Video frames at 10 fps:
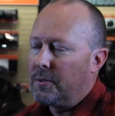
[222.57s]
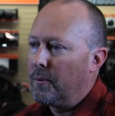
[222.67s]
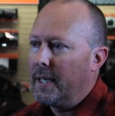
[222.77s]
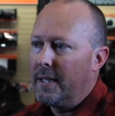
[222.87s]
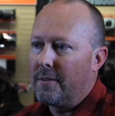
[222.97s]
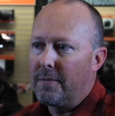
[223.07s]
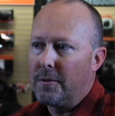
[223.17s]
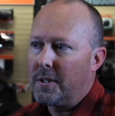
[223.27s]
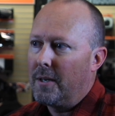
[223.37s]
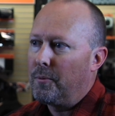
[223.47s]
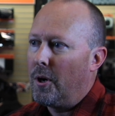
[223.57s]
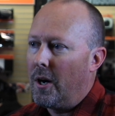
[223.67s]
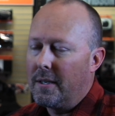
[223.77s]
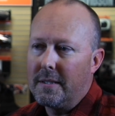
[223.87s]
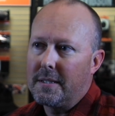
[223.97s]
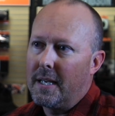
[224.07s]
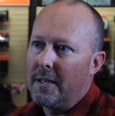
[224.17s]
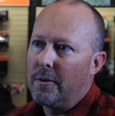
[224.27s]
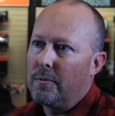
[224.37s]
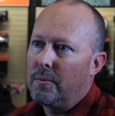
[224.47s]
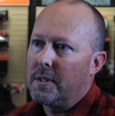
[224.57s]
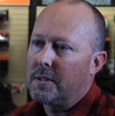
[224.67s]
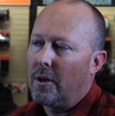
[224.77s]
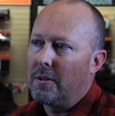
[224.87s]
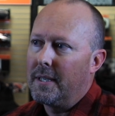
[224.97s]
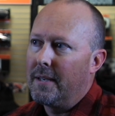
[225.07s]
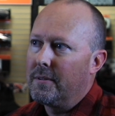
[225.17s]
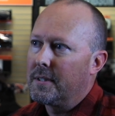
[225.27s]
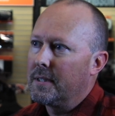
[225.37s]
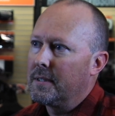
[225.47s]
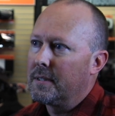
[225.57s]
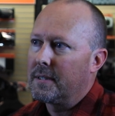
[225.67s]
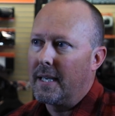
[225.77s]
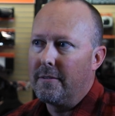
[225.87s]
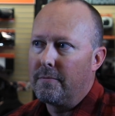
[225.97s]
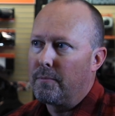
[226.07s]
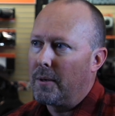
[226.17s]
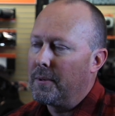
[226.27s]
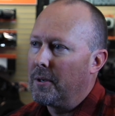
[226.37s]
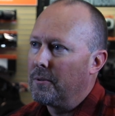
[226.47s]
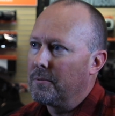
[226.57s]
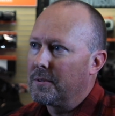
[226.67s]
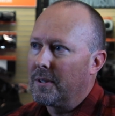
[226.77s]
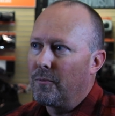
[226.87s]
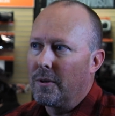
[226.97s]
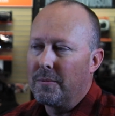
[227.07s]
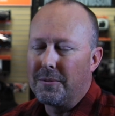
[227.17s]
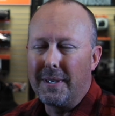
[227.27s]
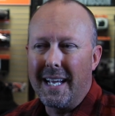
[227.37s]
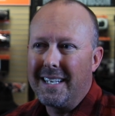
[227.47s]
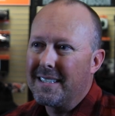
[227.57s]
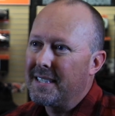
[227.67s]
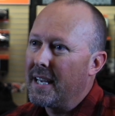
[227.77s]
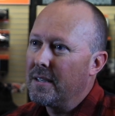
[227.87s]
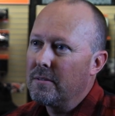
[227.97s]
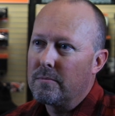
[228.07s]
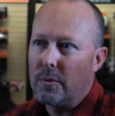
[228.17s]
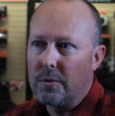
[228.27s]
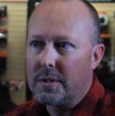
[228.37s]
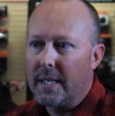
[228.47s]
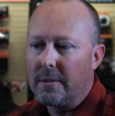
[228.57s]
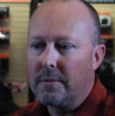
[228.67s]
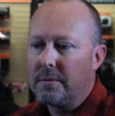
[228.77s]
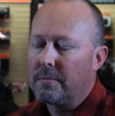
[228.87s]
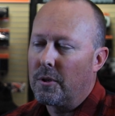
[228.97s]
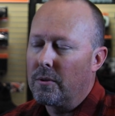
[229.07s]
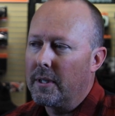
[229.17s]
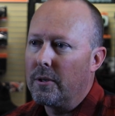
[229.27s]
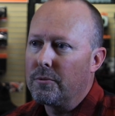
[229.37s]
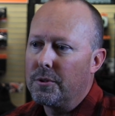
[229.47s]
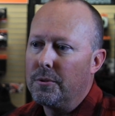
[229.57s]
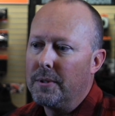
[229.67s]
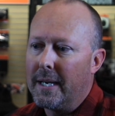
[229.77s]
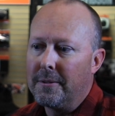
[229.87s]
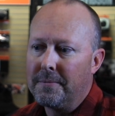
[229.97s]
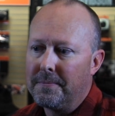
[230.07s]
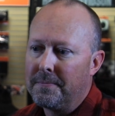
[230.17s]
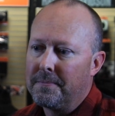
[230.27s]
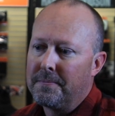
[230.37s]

Between the first couple Hondas that I owned plus the Harley Davidsons, I've probably owned somewhere between 8 to 10 motorcycles. Currently own 2 now.